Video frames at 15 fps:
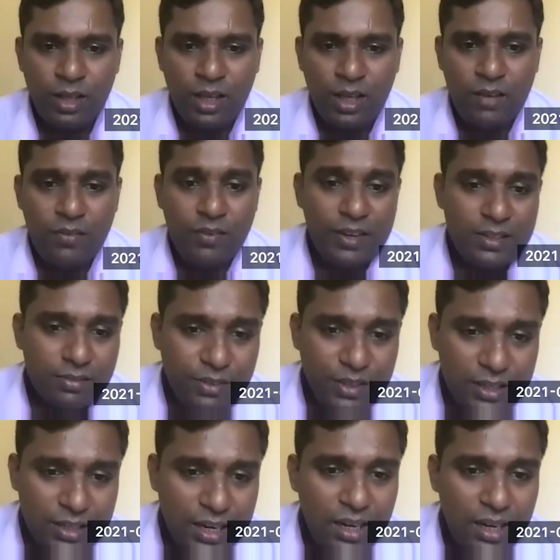if it is a
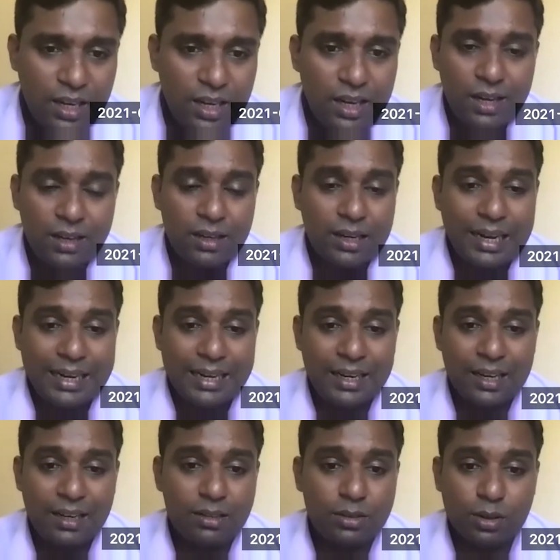fetal uh uh,
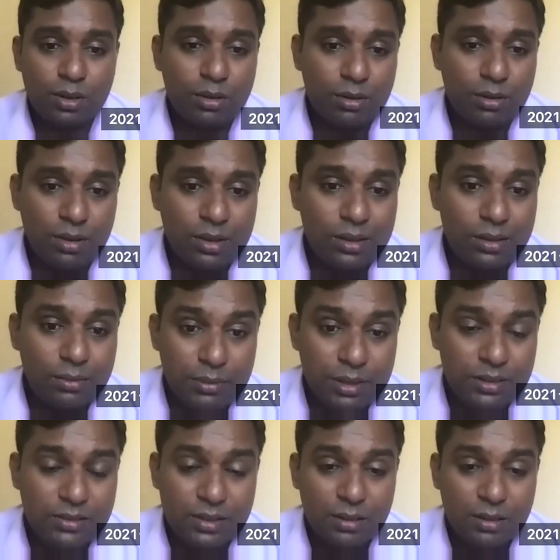uh, uh,
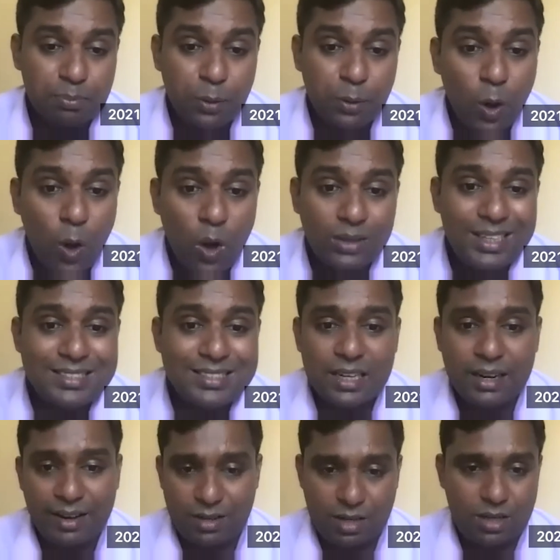this uh, prolonged
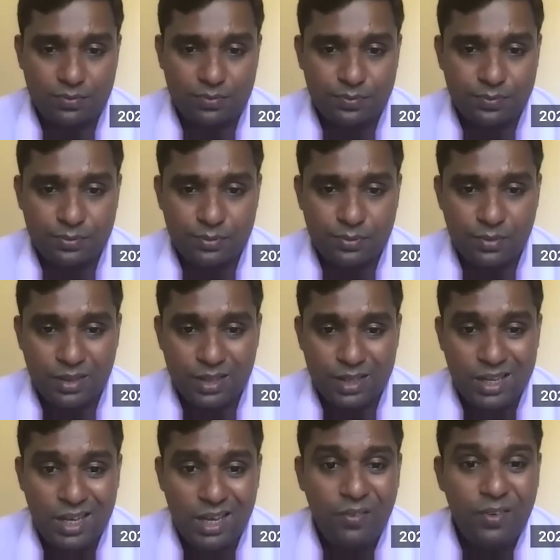deceleration,
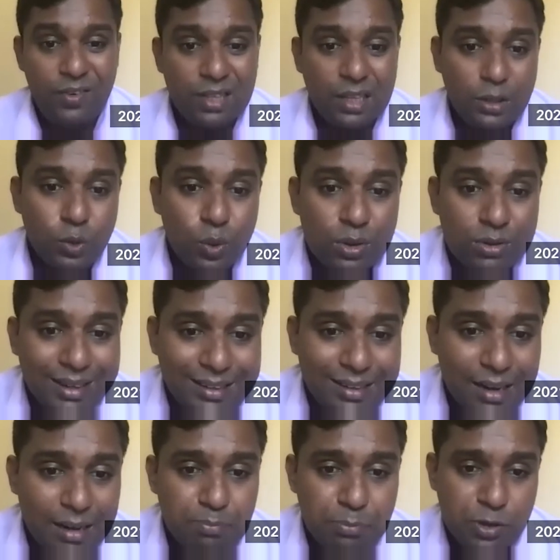if it is a uterine
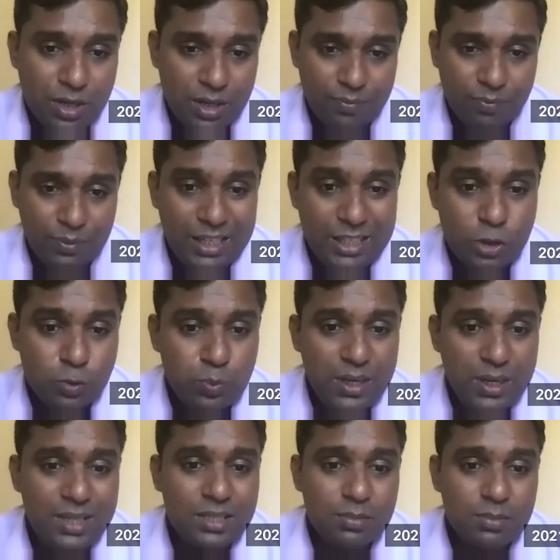rupture, it
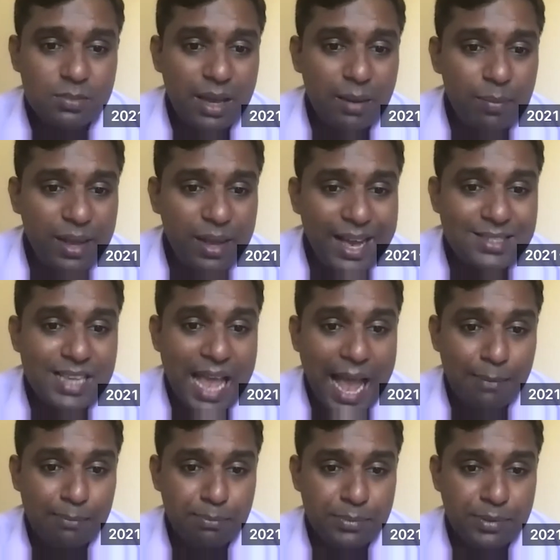means baby has
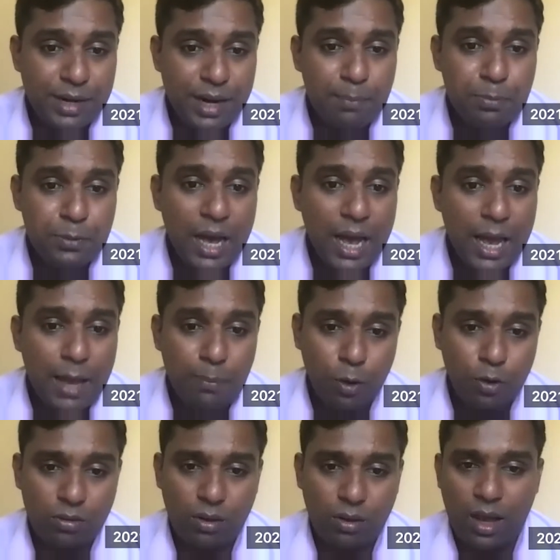abrupt
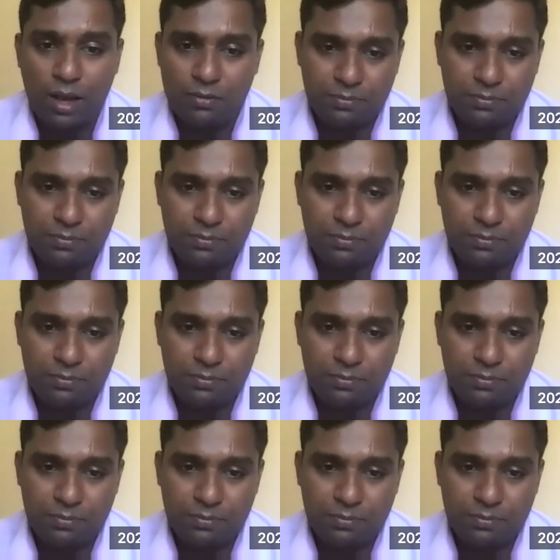hypoxia.